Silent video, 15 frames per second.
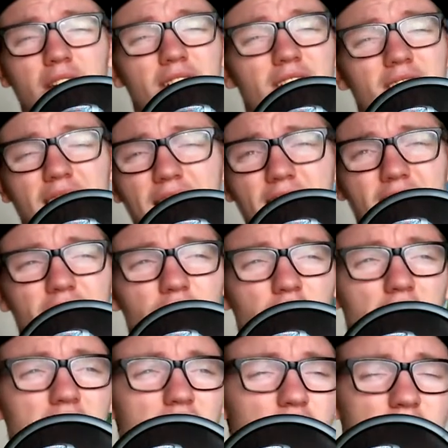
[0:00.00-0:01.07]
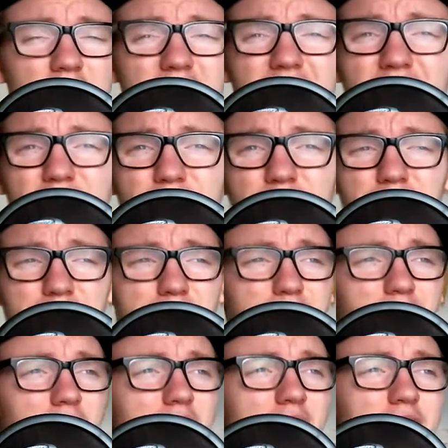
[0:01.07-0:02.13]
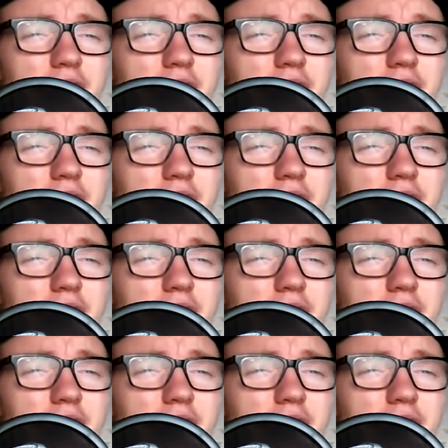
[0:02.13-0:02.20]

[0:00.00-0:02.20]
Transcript: like, change it to fucking